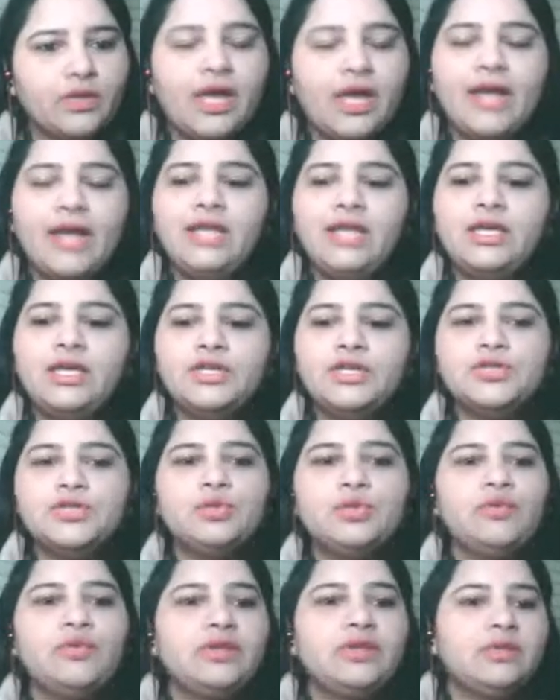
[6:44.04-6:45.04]
Any
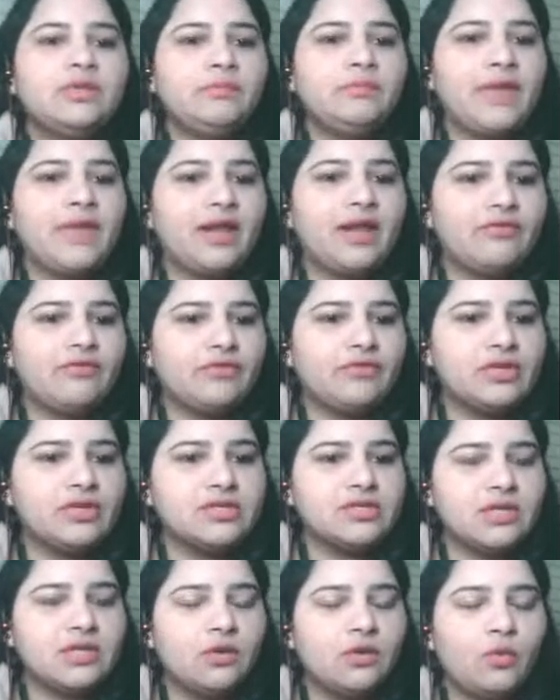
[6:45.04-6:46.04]
issue with the
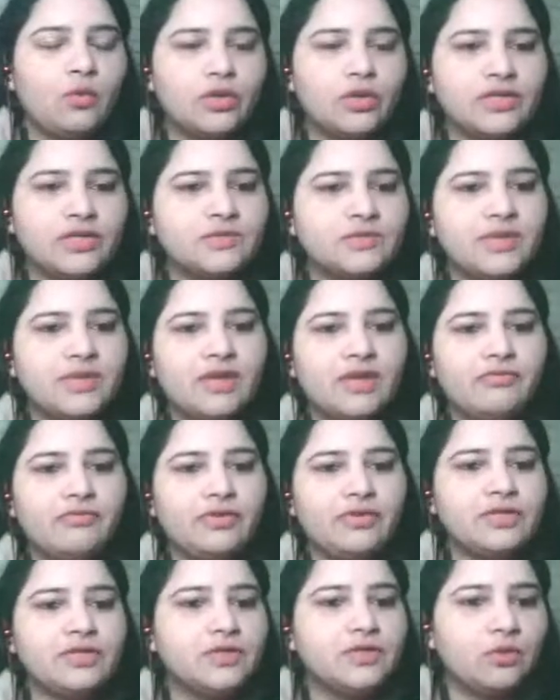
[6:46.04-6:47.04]
paraphrasing, what is
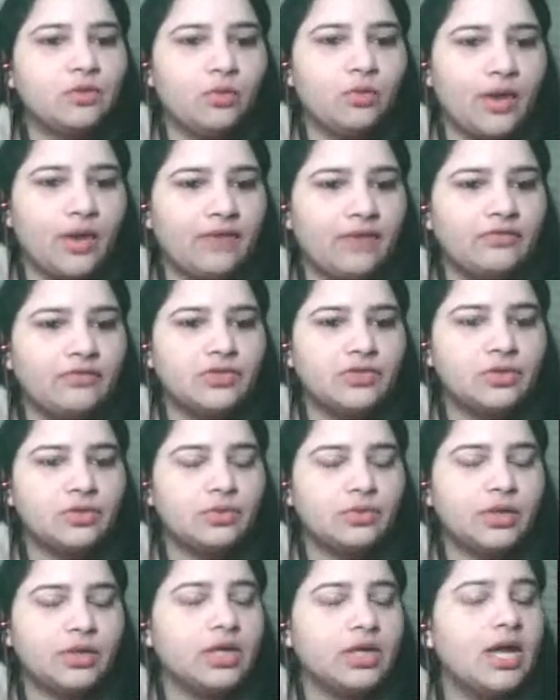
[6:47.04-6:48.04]
paraphrasing, why we
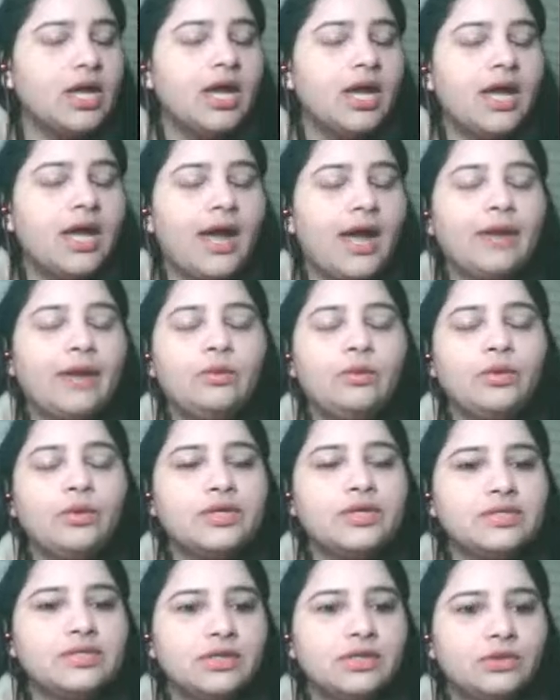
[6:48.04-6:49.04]
do it, and what
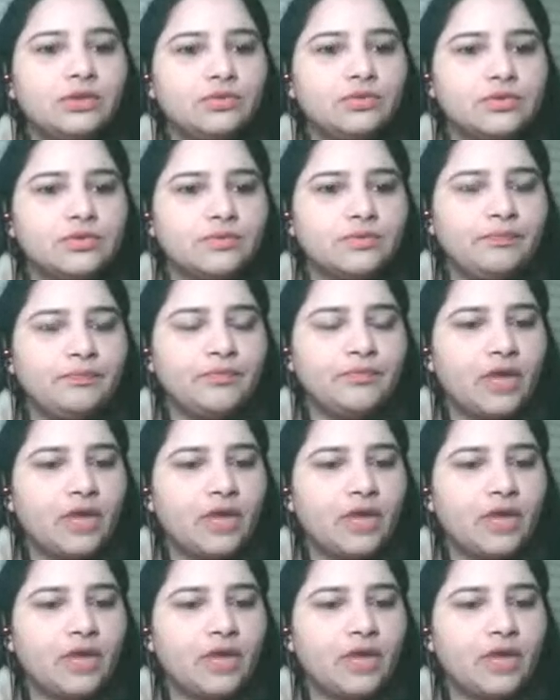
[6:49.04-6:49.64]
is the use?